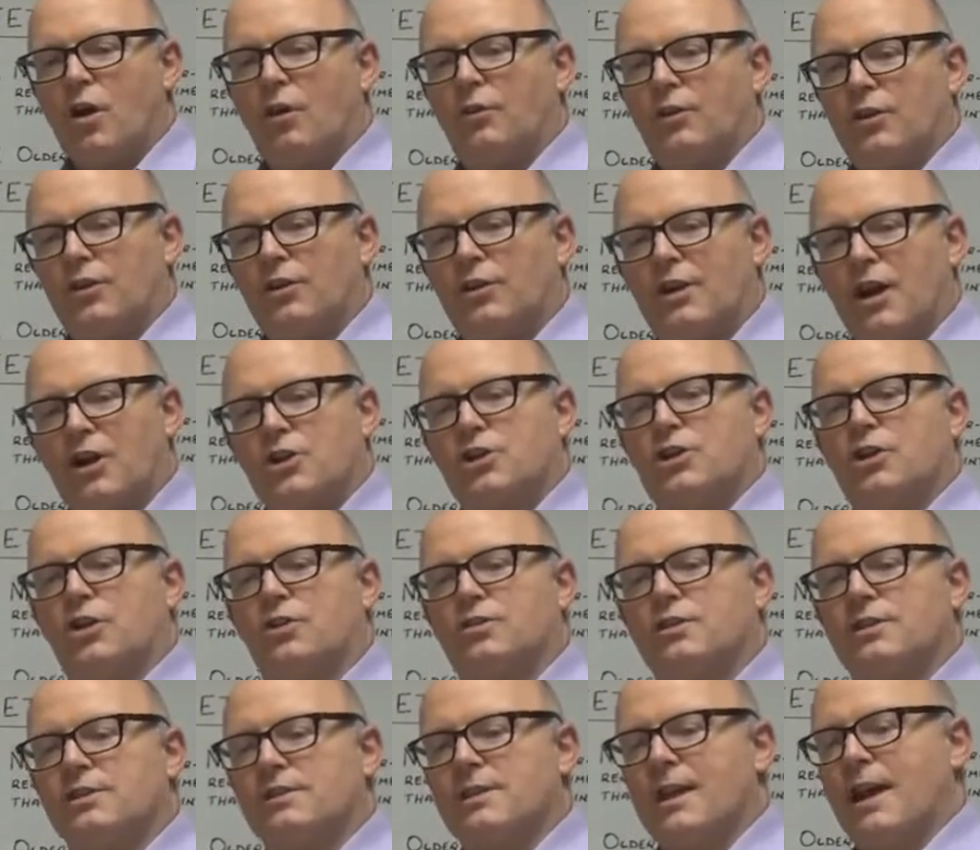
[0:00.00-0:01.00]
got the conduction
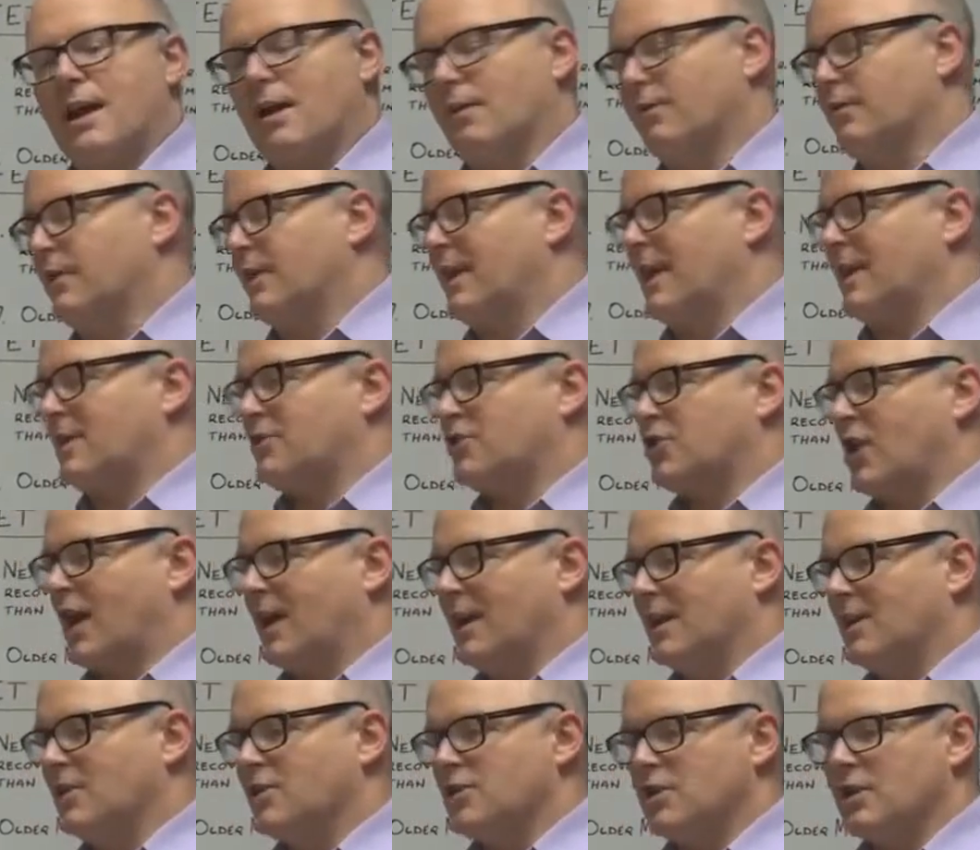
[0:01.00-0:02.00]
losses down, the next
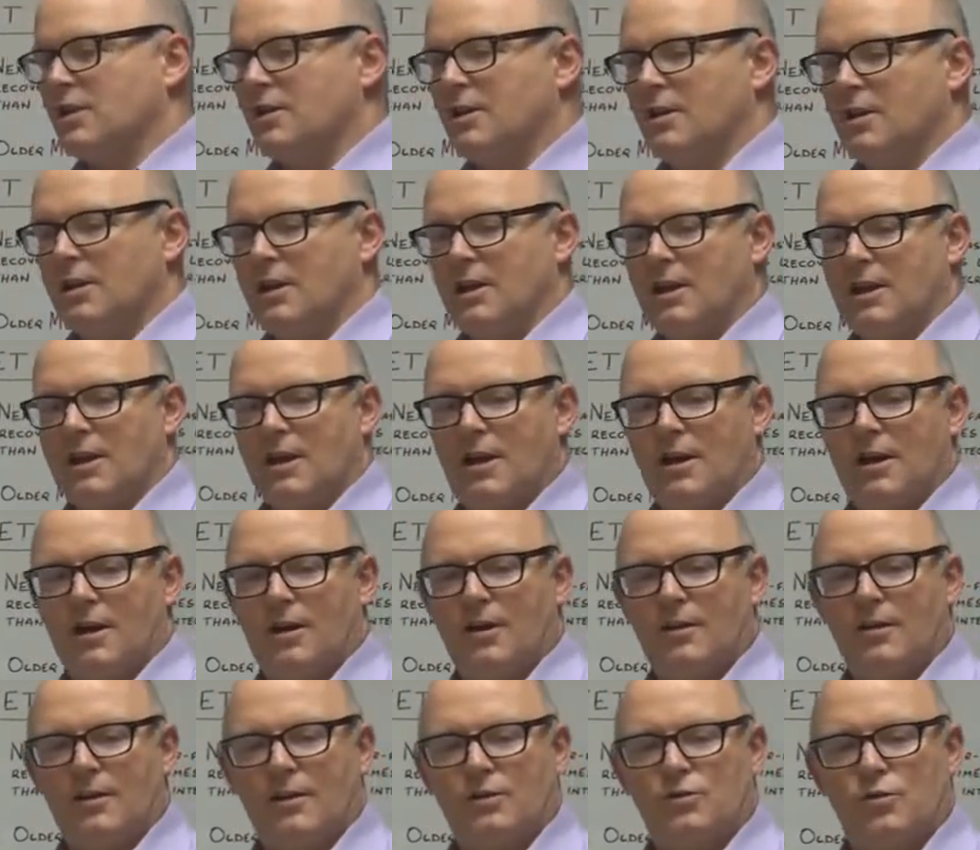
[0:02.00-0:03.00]
challenge in
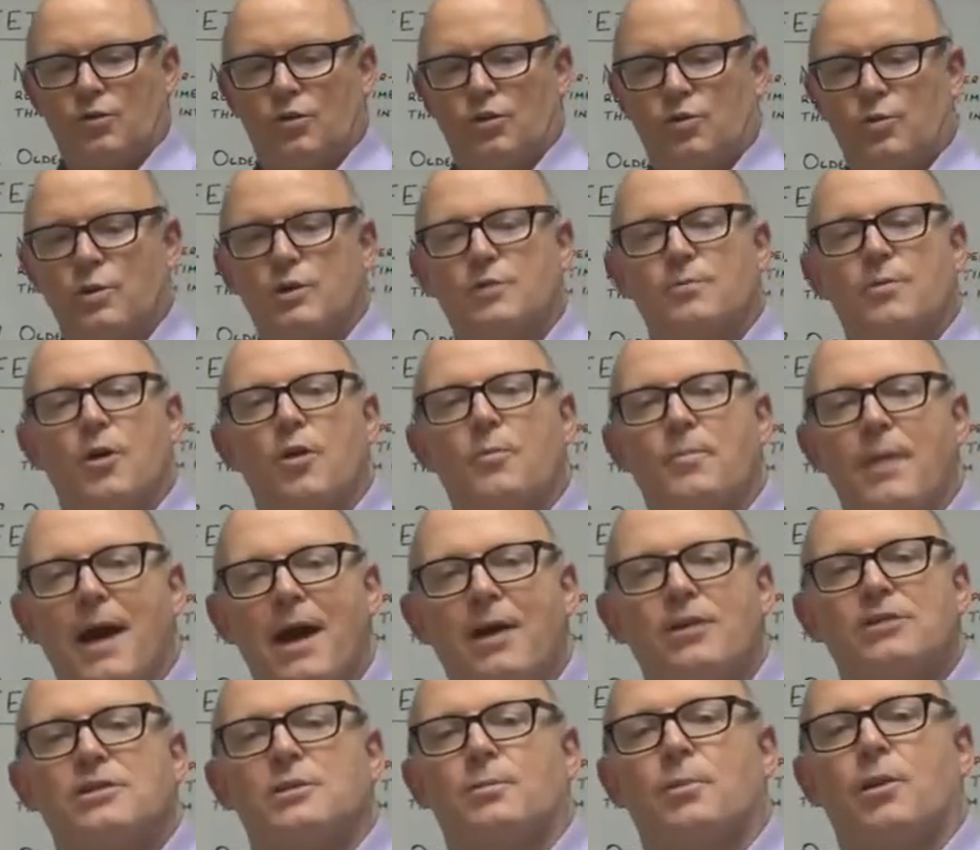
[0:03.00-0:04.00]
the sort of switch mode
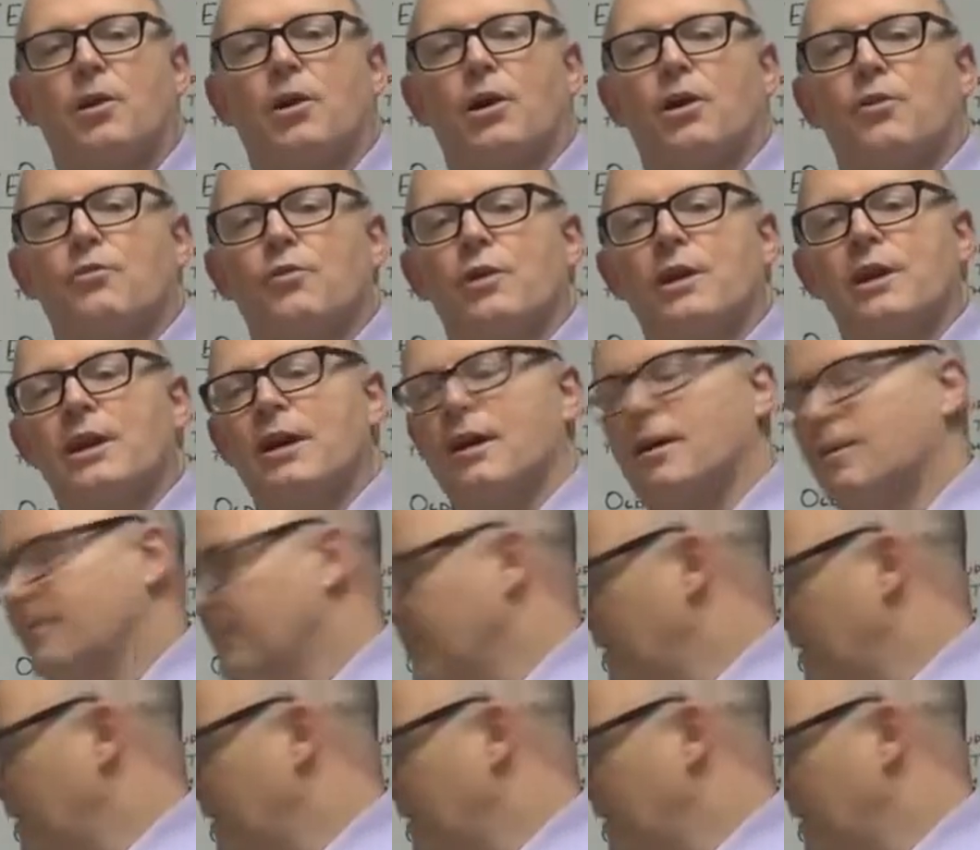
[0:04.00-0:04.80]
power supply arena